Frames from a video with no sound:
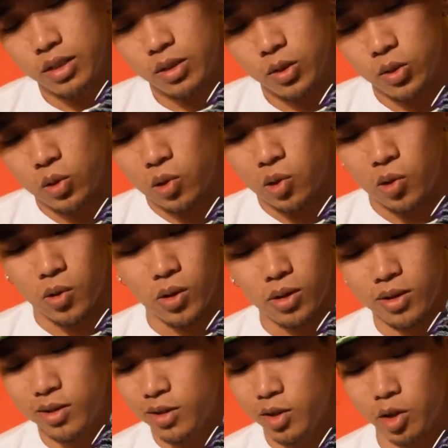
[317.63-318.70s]
Oh,
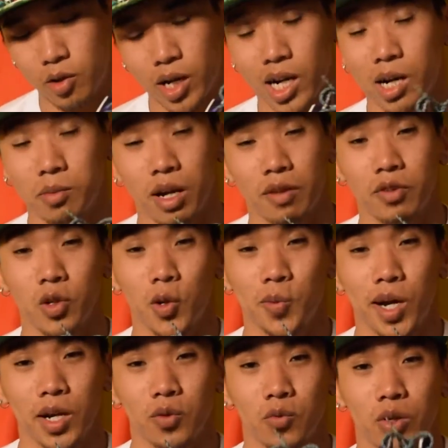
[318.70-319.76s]
you know what? I'm gonna have to go
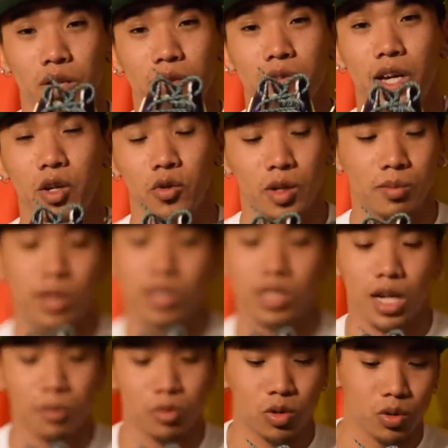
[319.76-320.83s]
back and reevaluate my
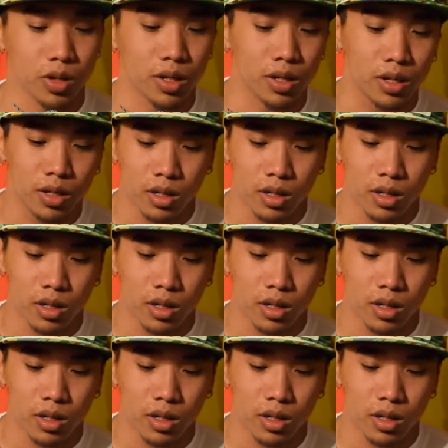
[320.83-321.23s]
top three